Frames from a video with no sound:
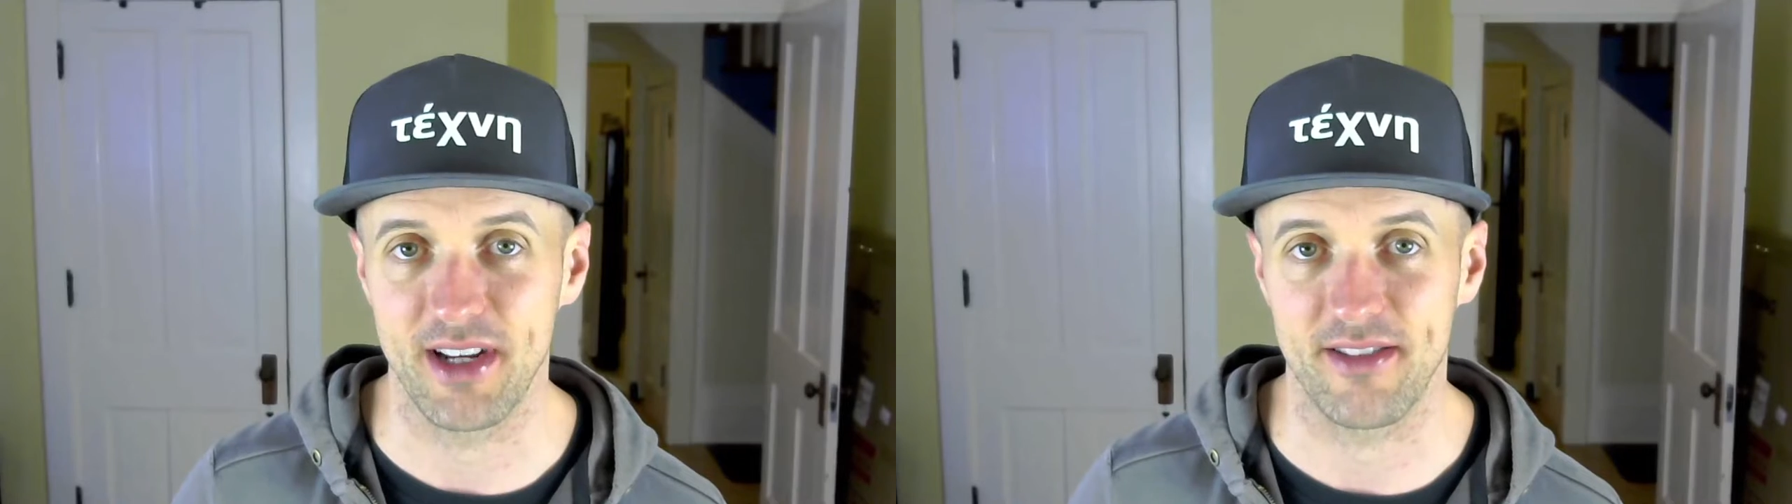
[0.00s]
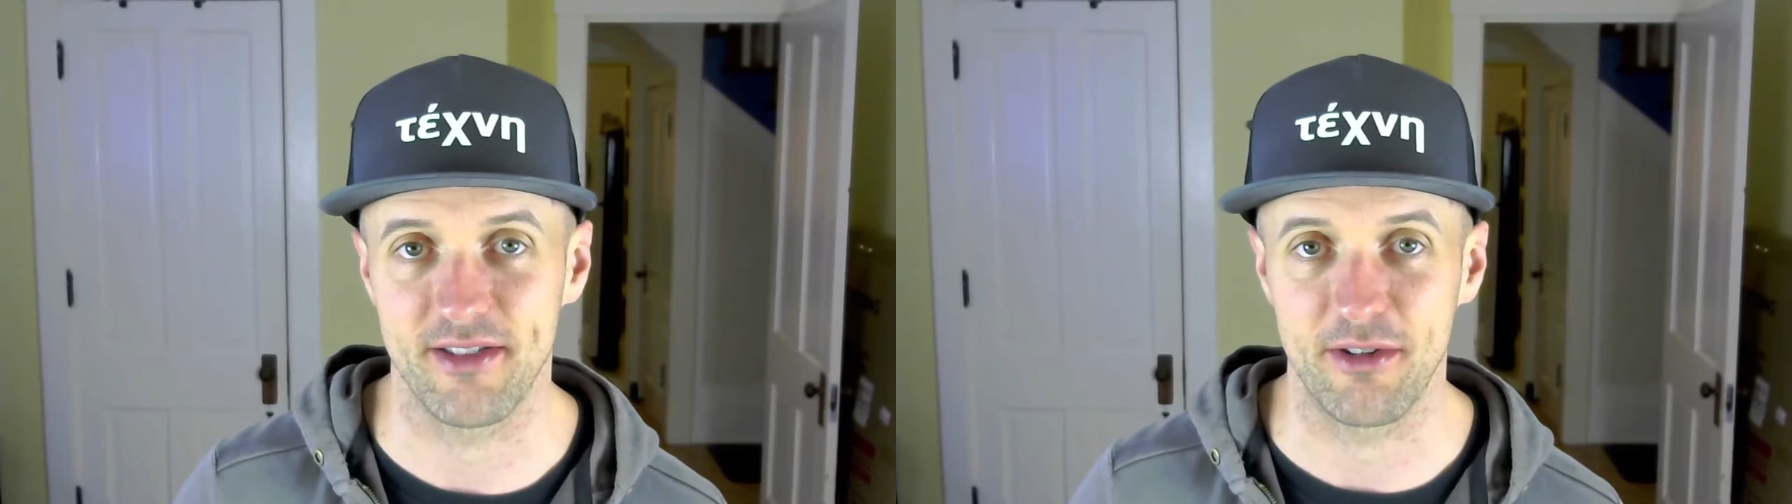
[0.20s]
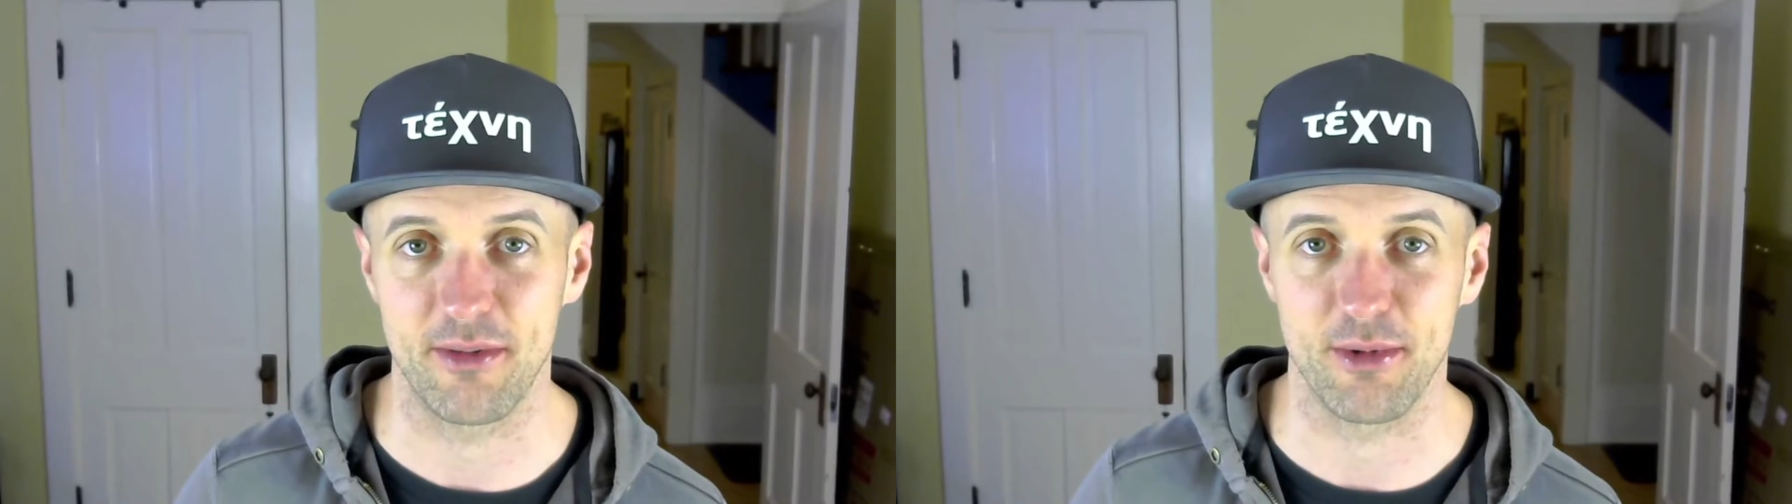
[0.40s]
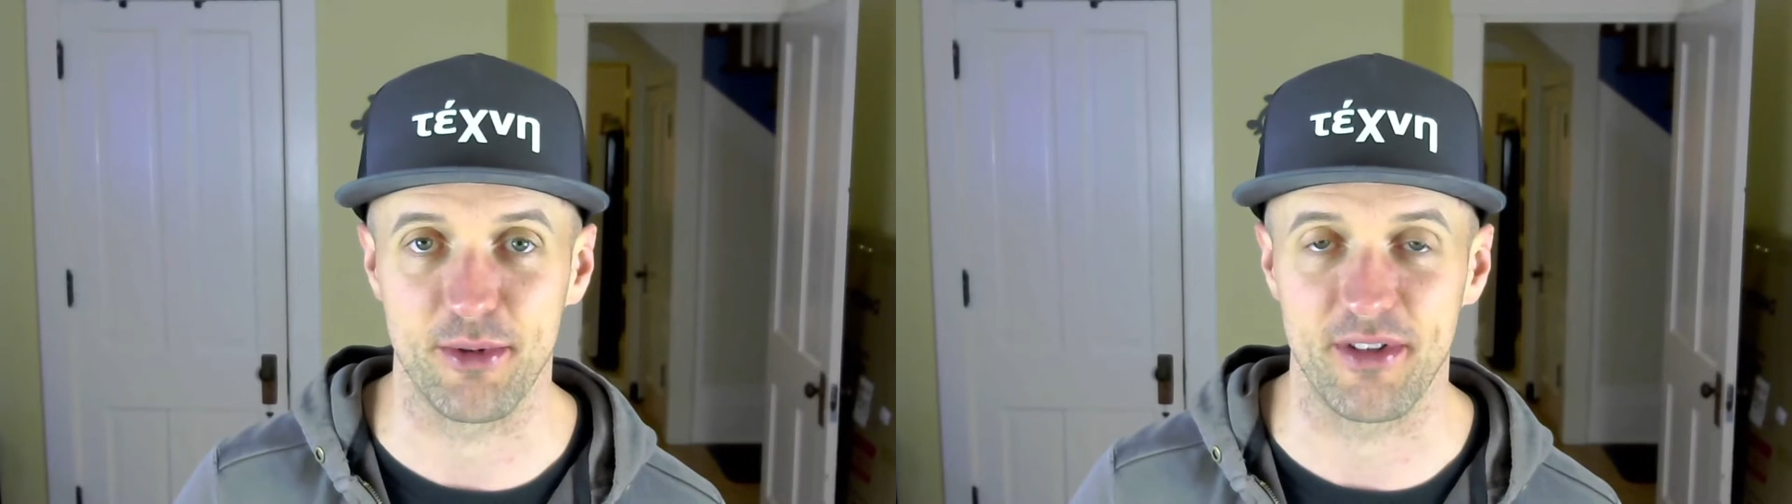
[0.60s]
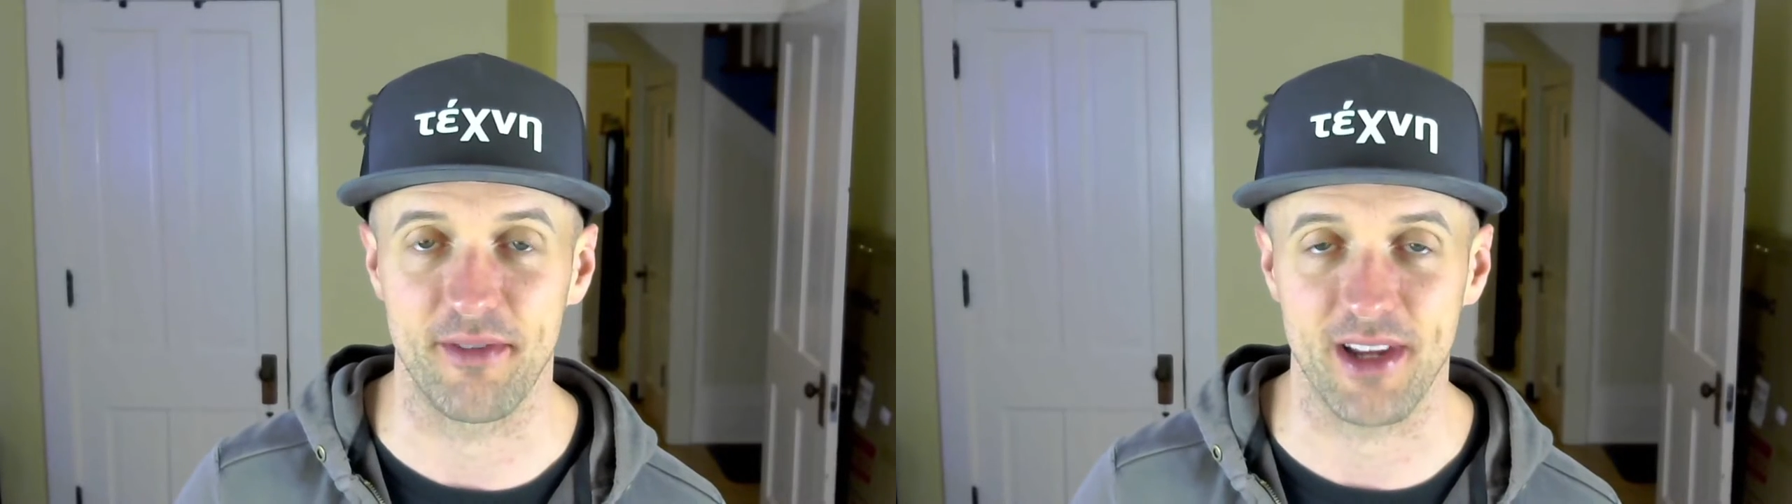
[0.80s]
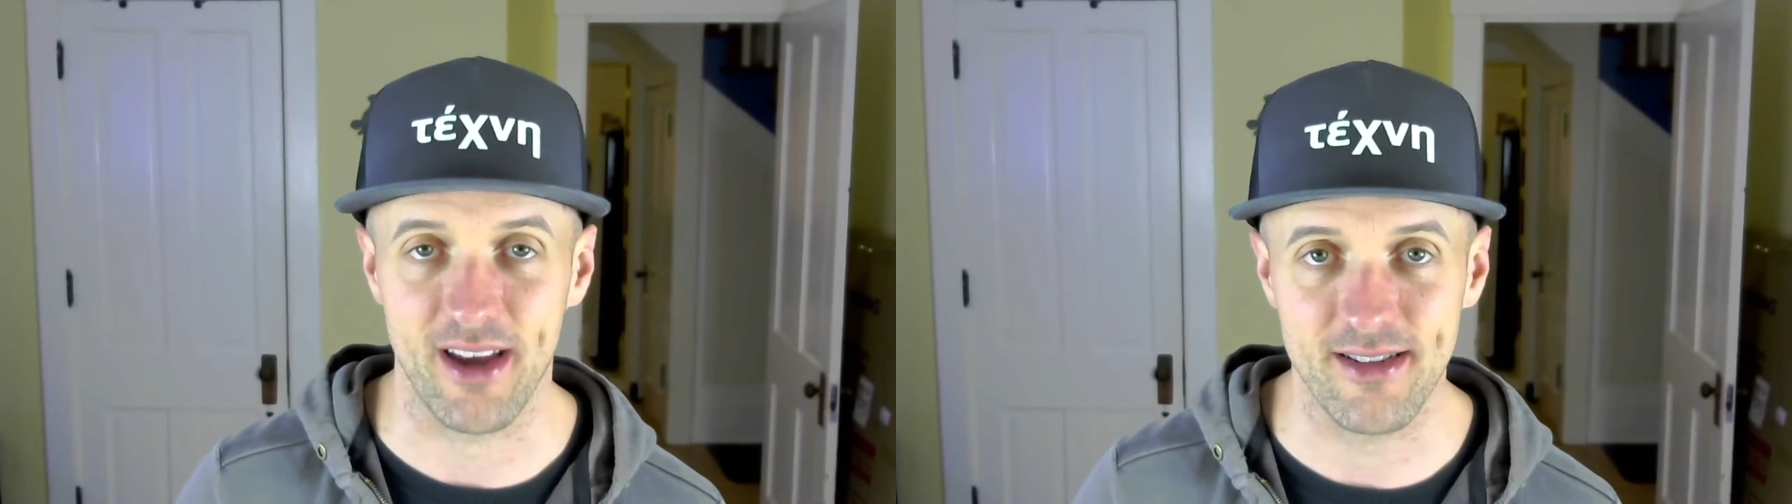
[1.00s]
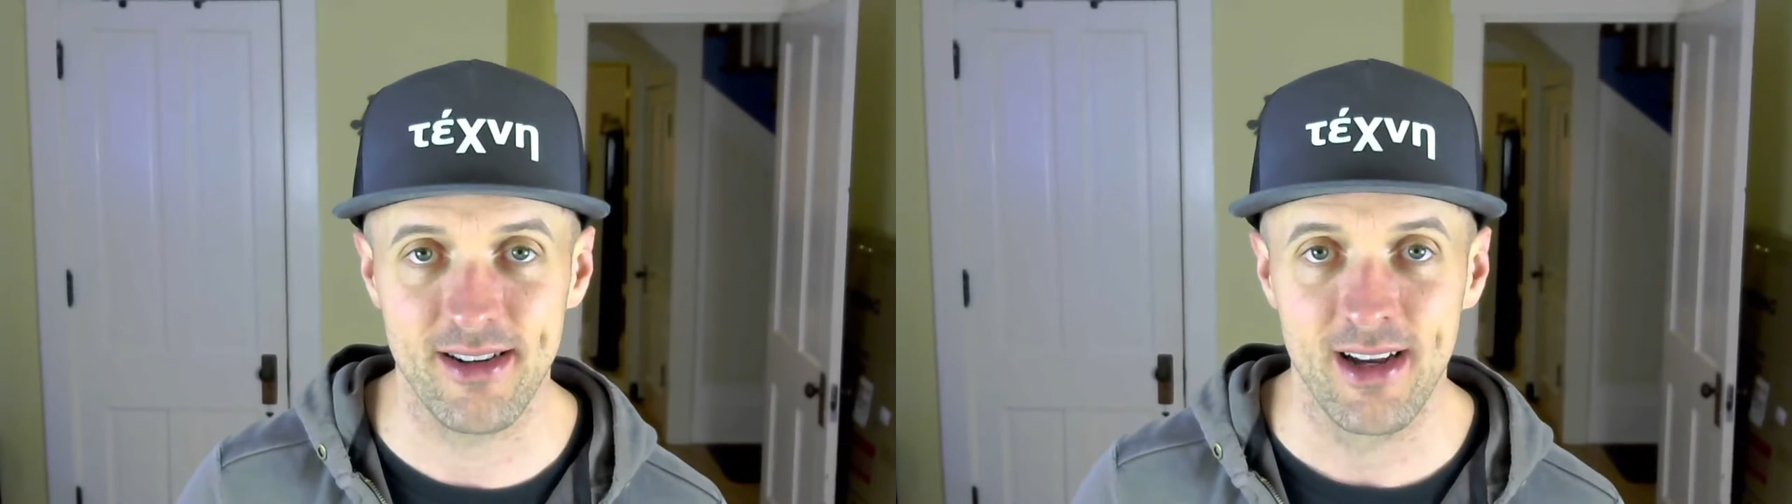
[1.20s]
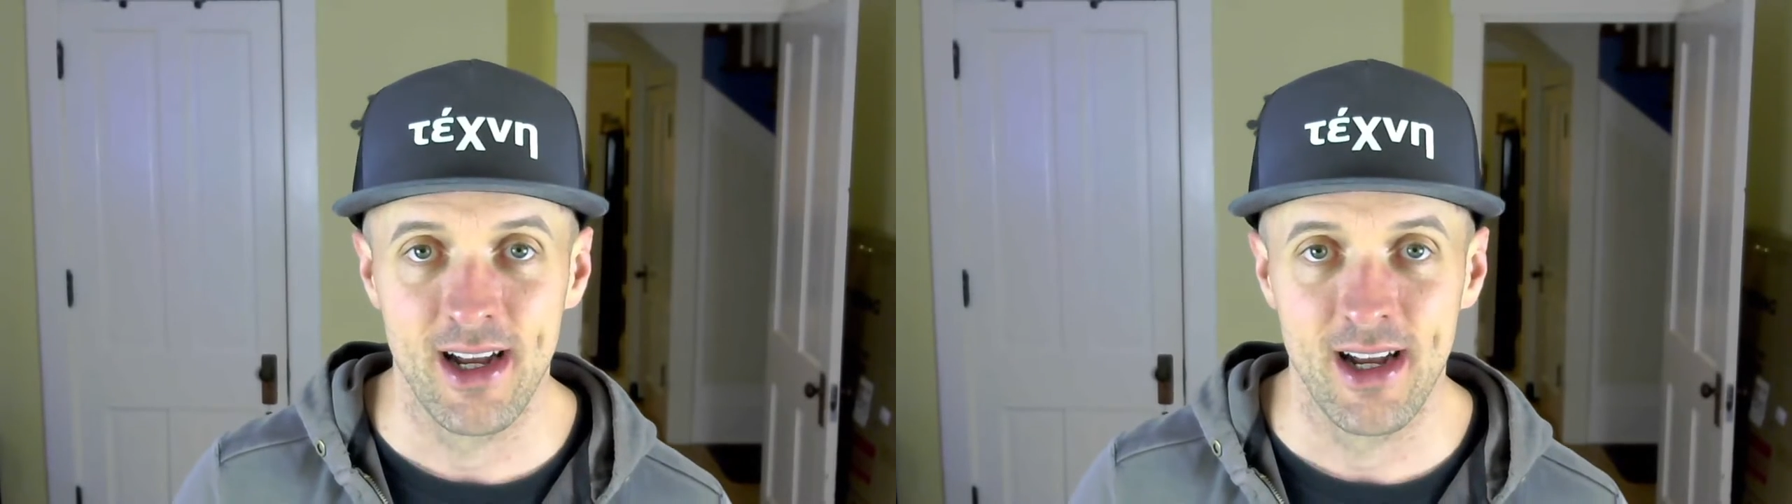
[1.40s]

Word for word: chance to do some cool stuff together.